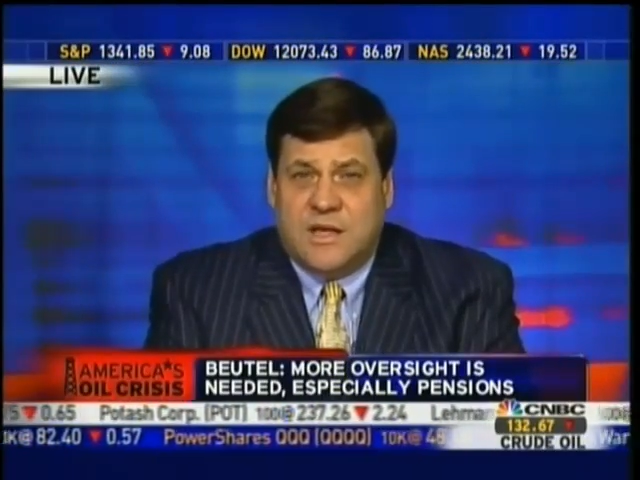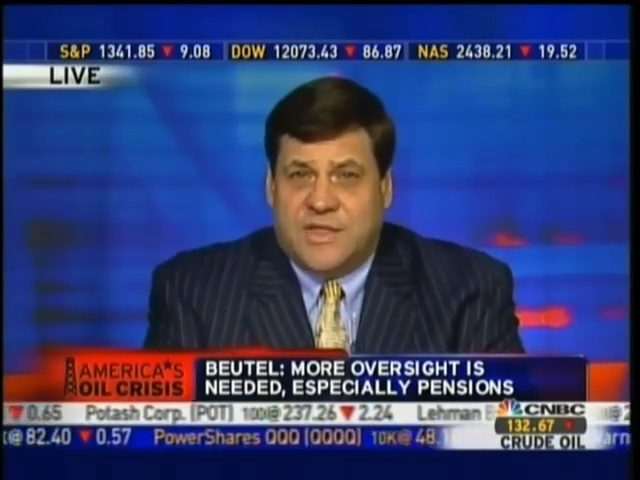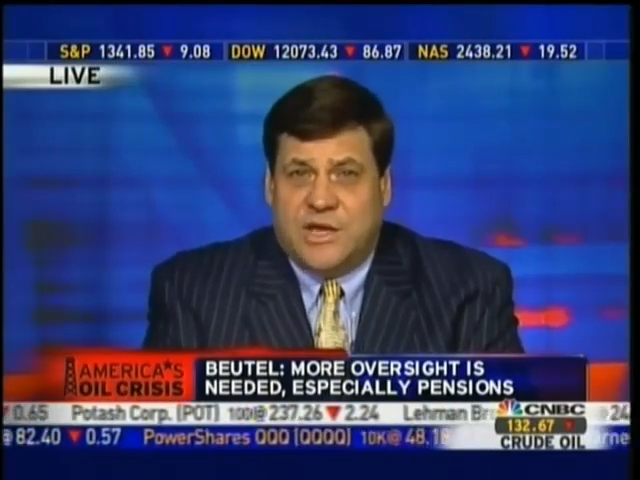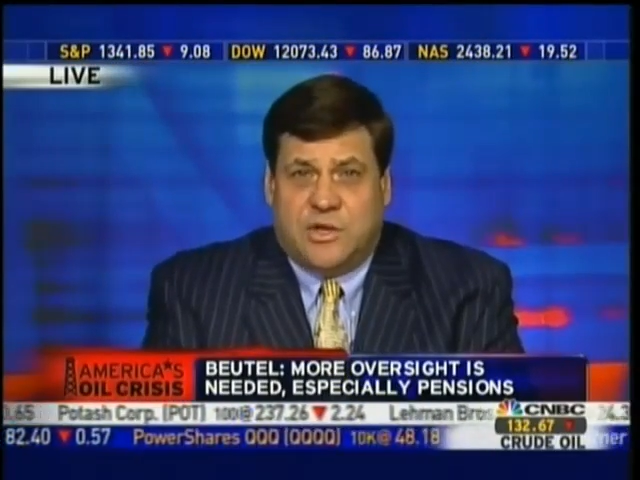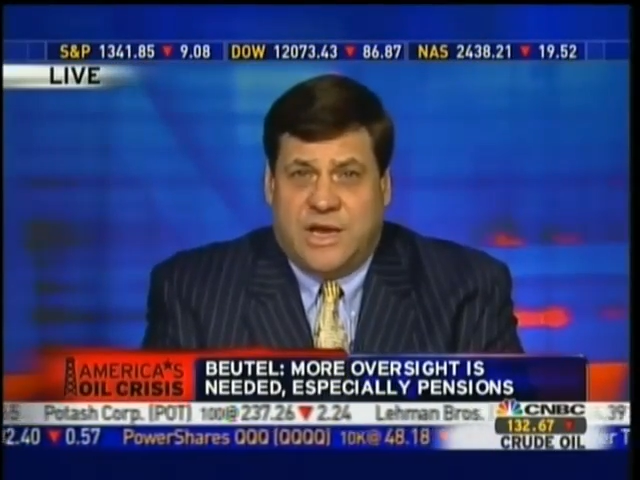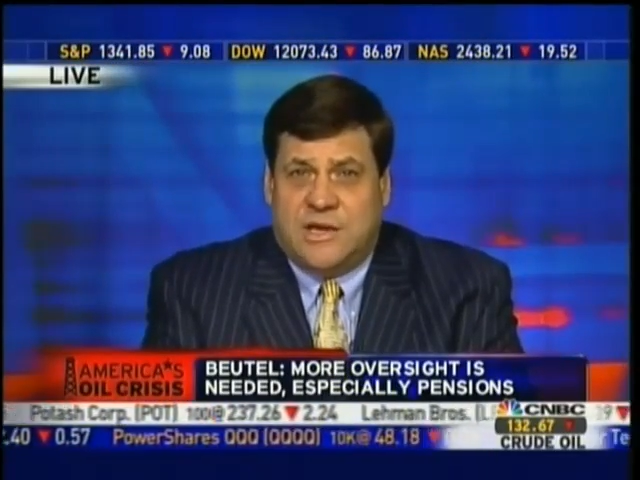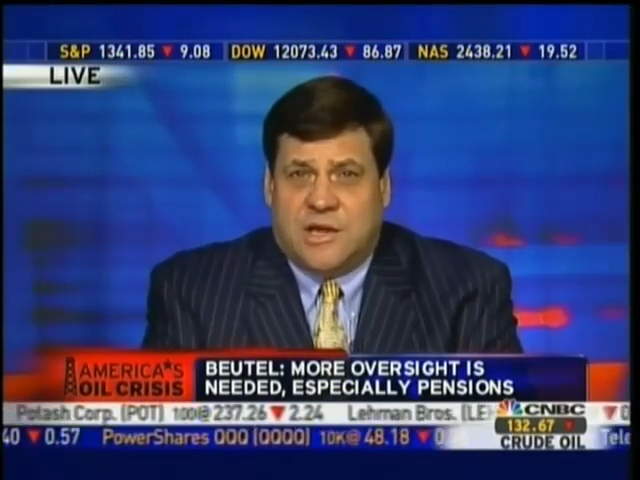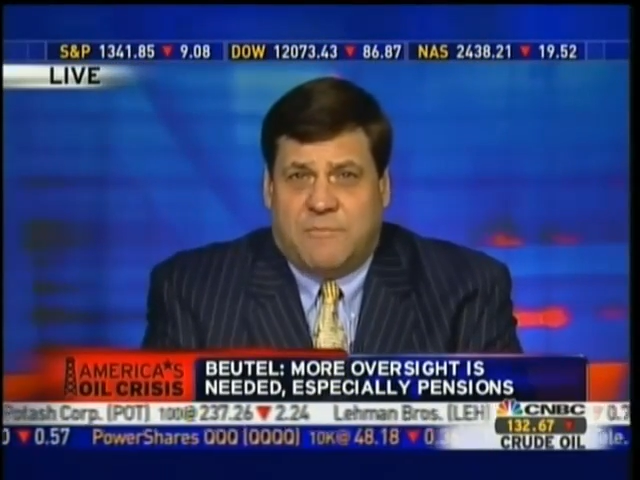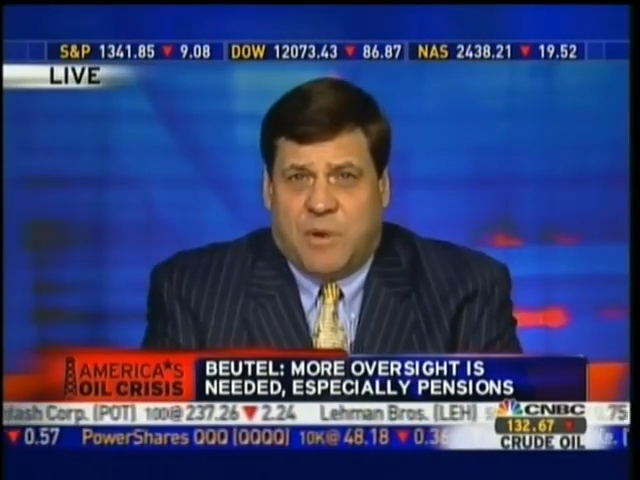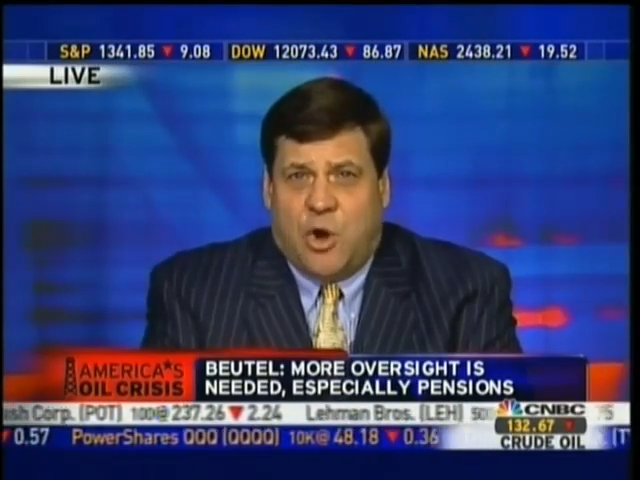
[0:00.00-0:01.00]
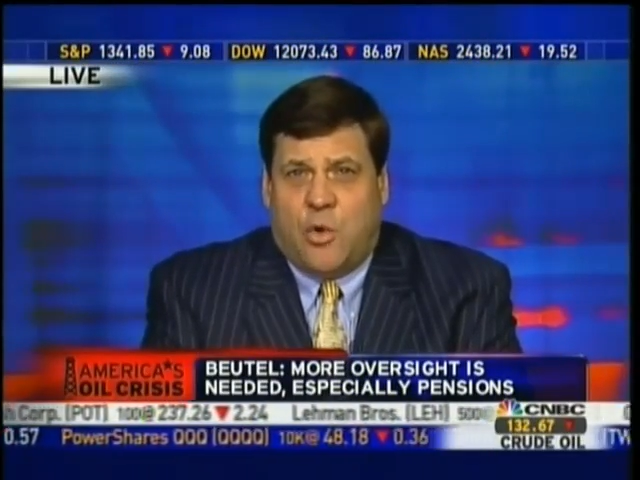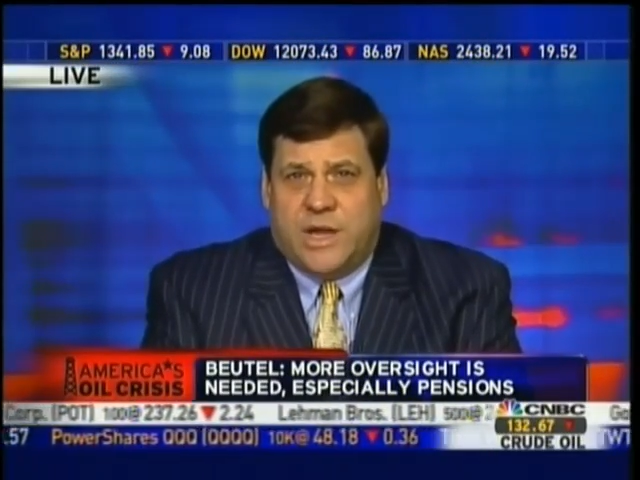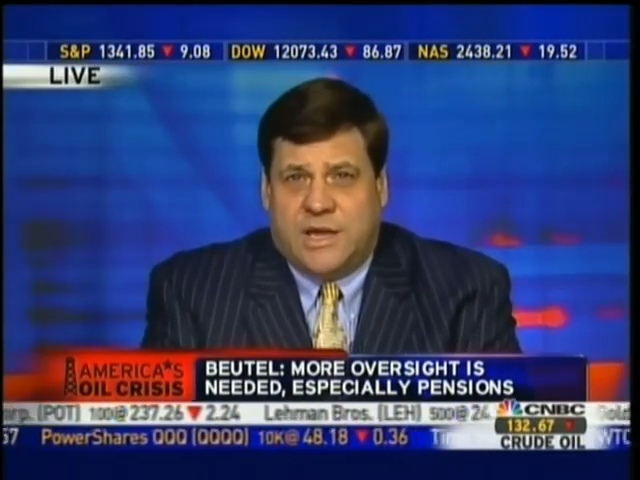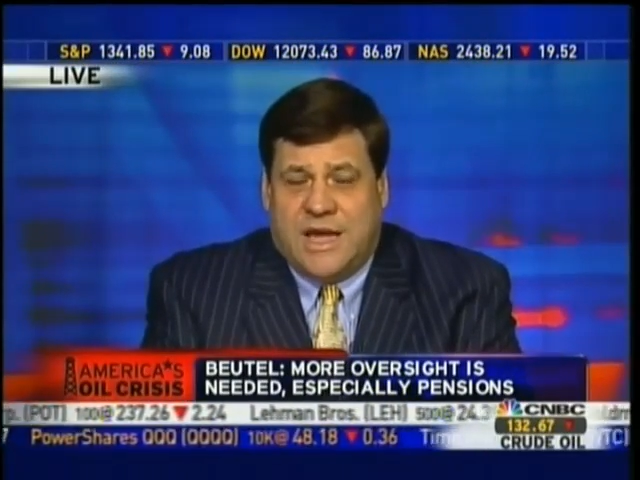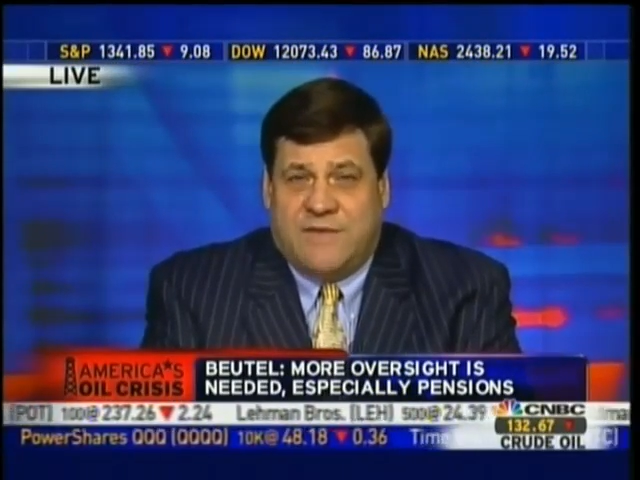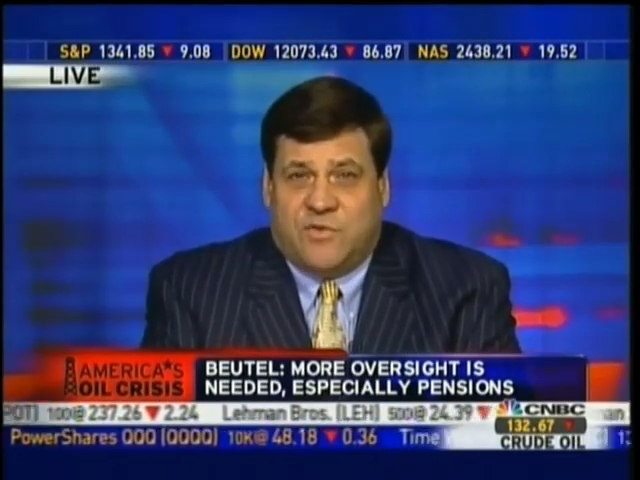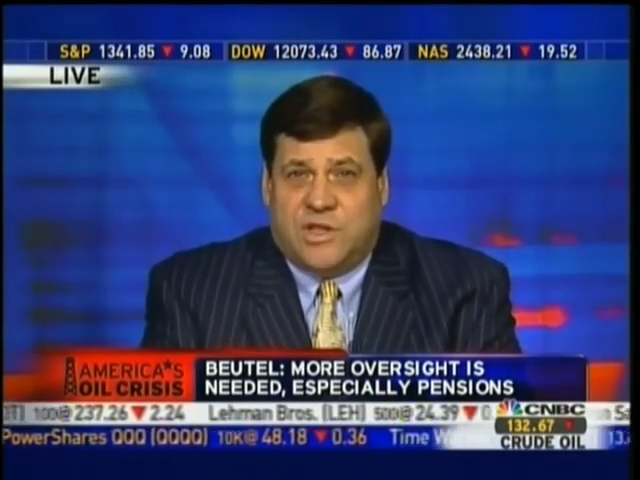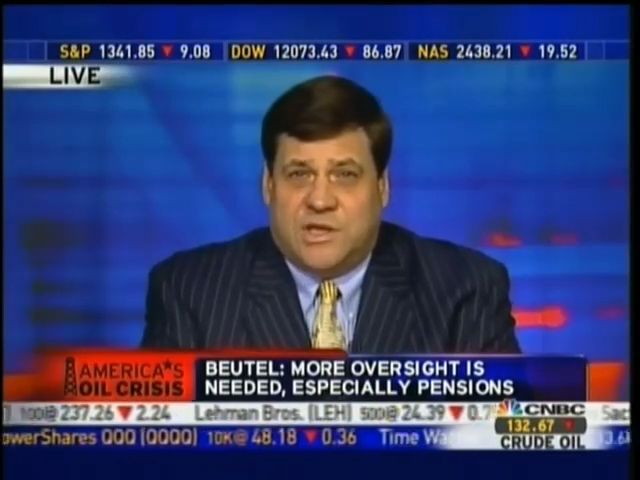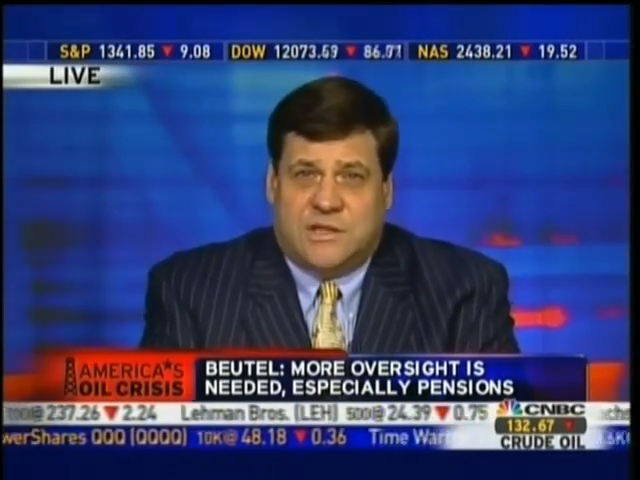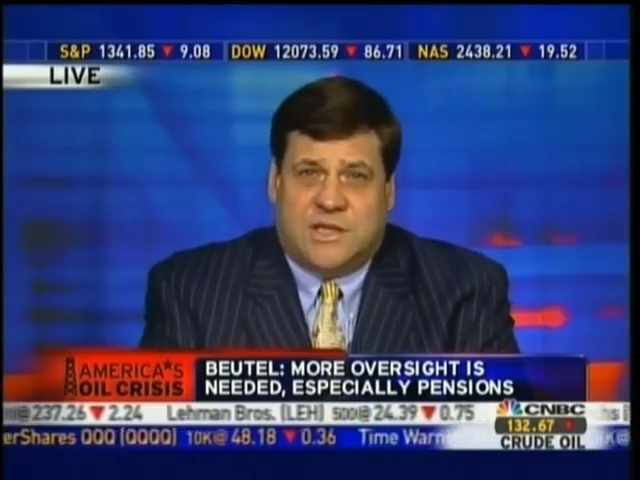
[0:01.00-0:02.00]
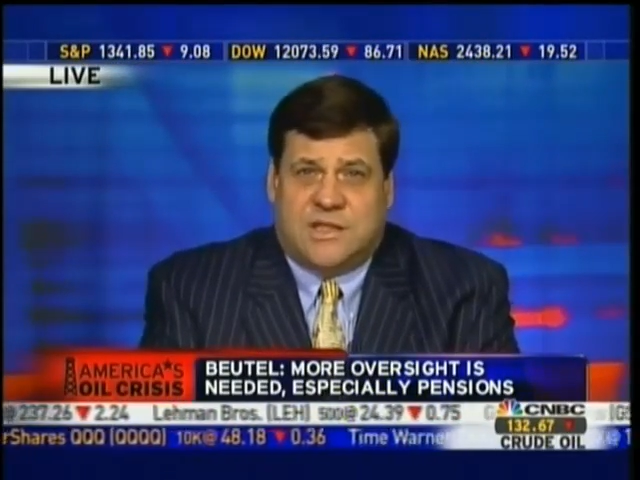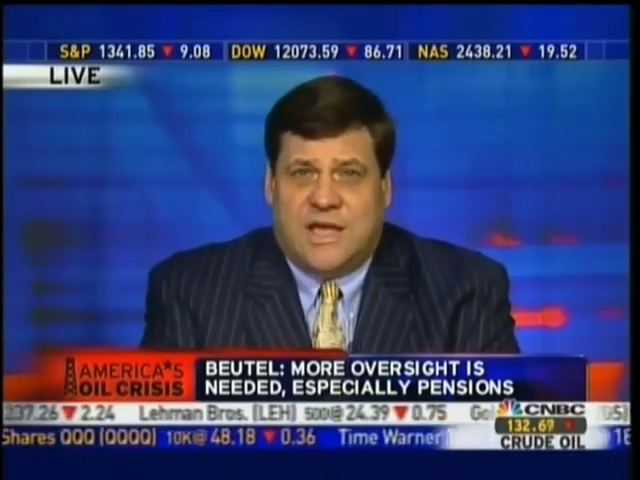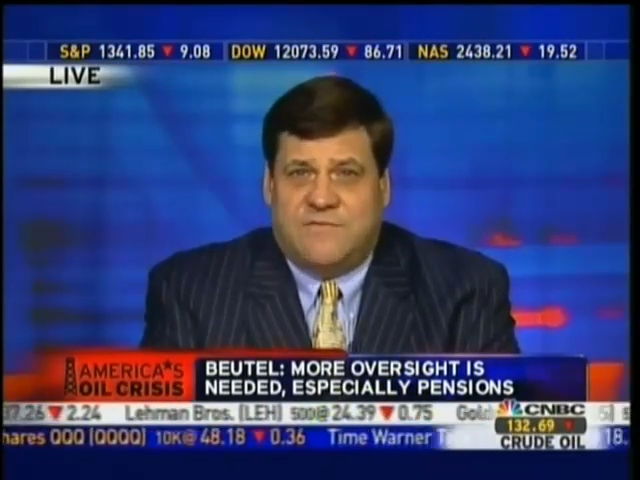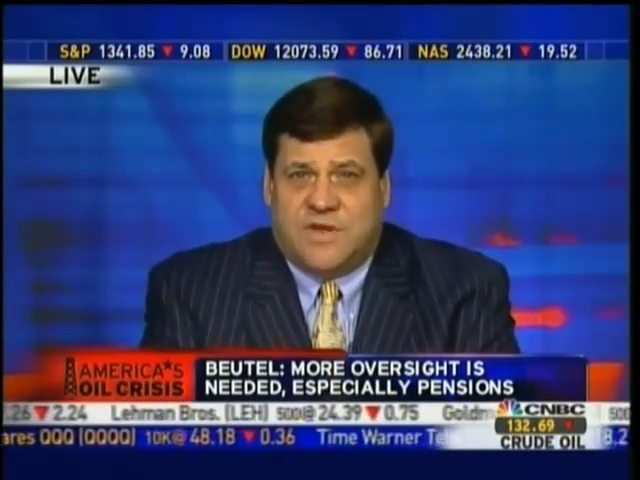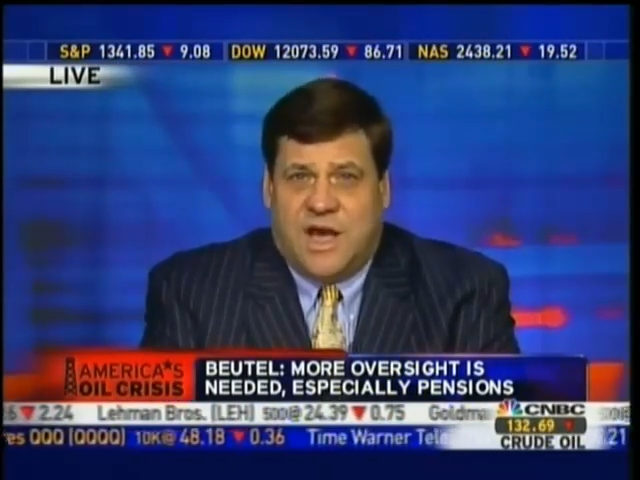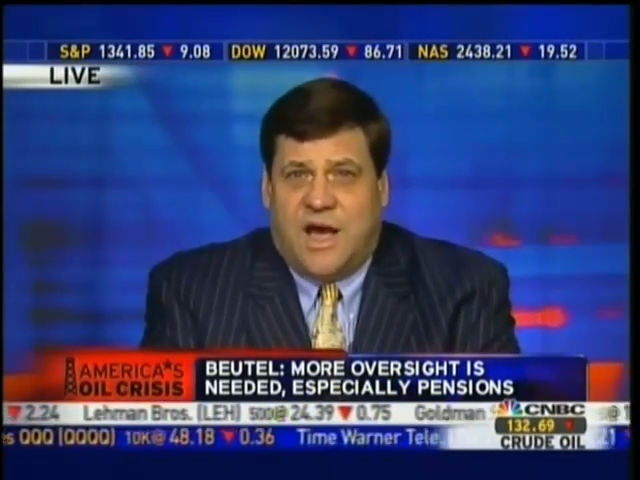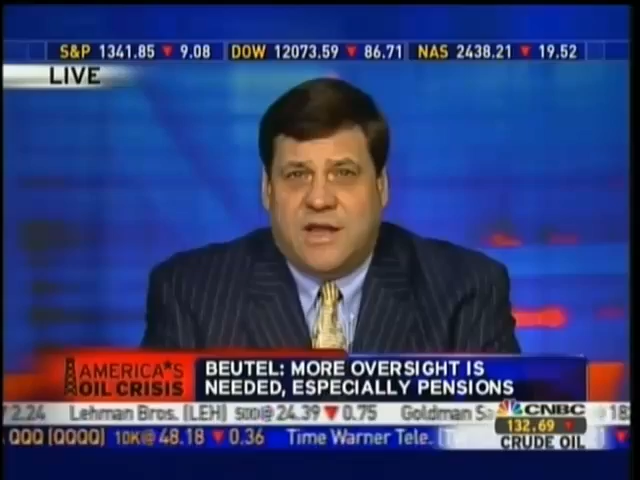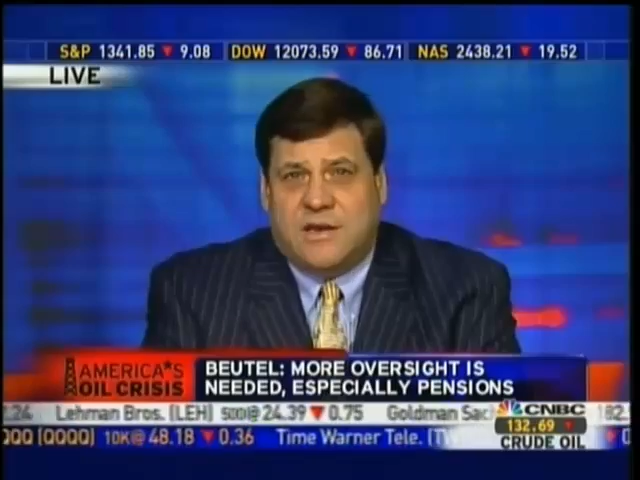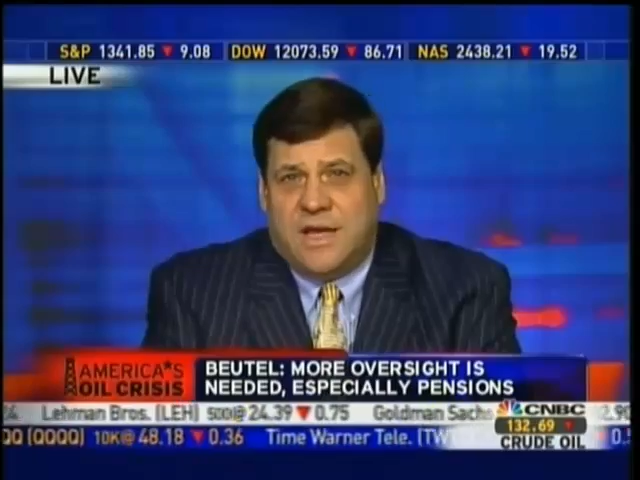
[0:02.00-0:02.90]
They could end up owing everything that they've got